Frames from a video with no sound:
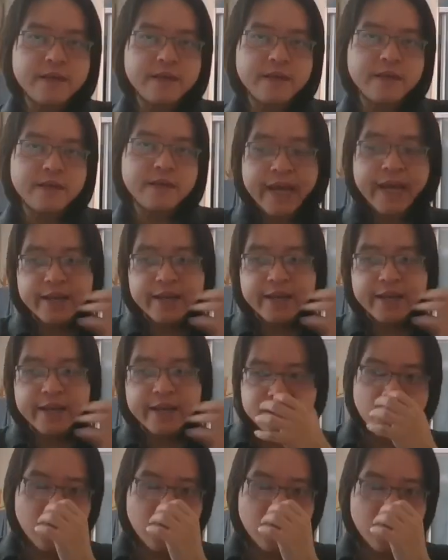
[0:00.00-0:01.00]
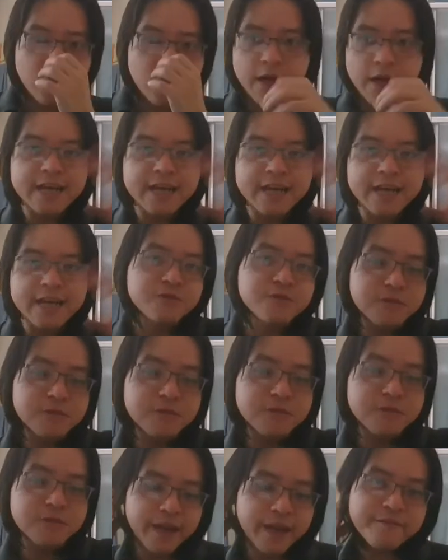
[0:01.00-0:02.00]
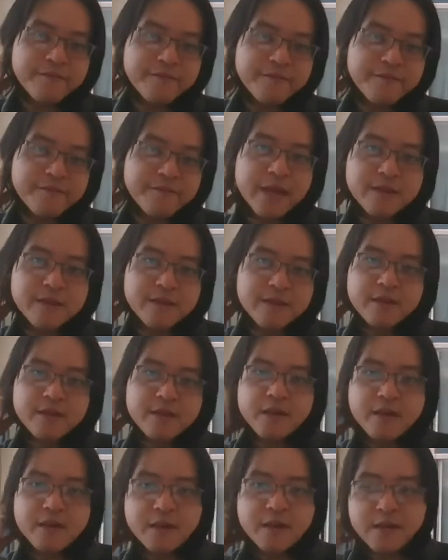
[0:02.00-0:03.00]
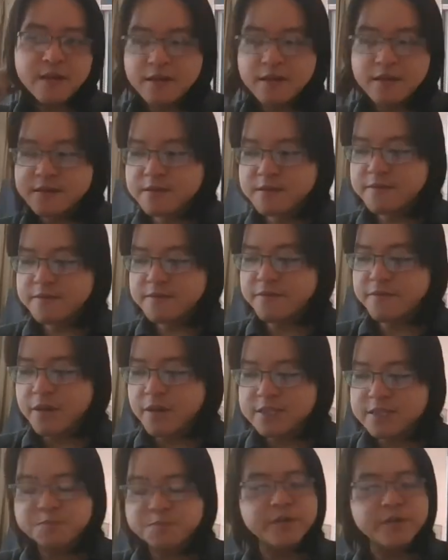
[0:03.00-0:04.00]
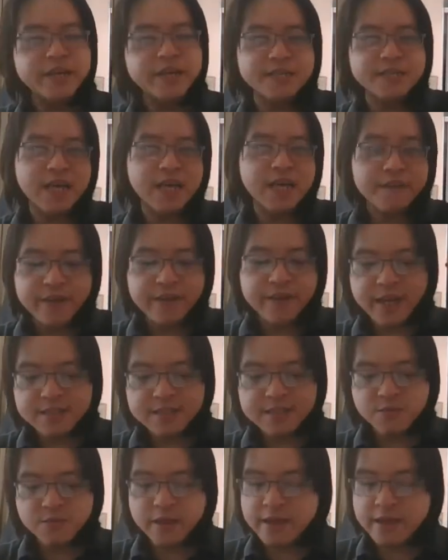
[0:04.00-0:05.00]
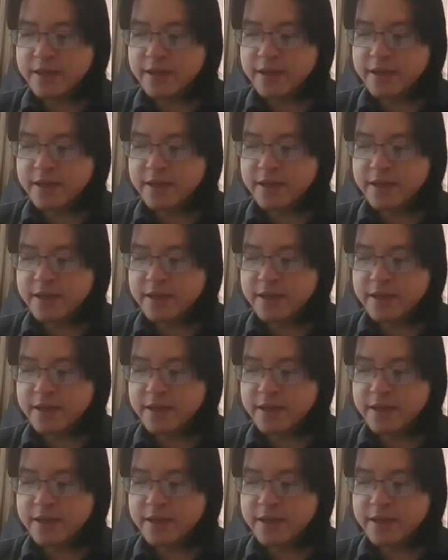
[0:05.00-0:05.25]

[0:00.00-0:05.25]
mechanics or high school or whatever, right? For the spring is half kx squared kind of